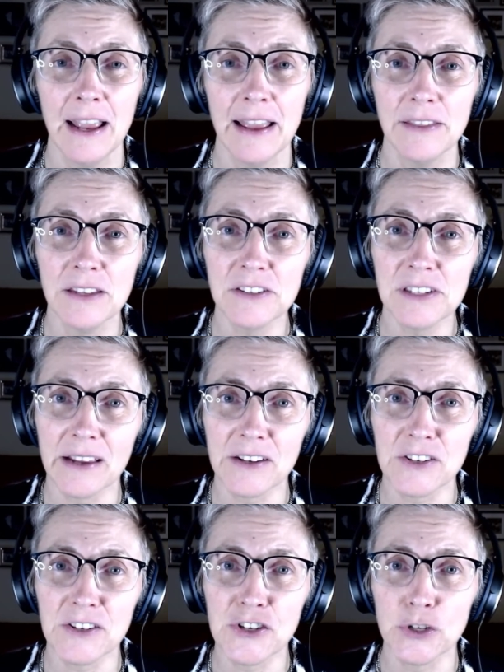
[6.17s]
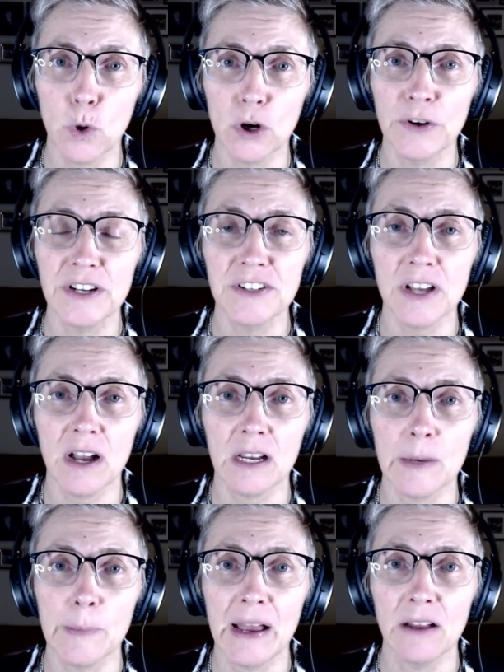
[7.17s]
In this lecture, we're going to talk
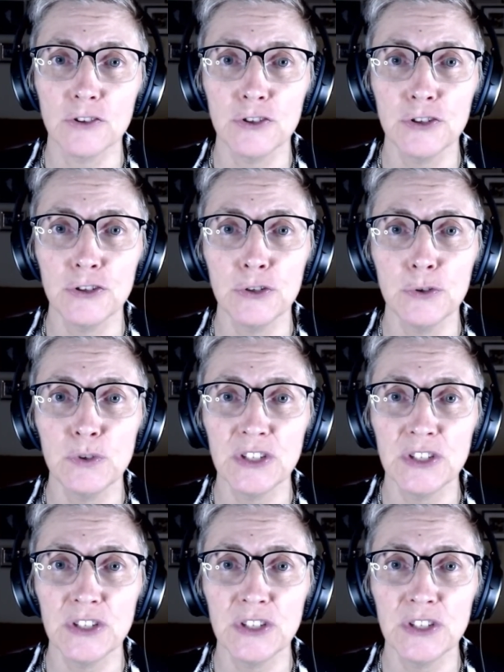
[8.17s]
about two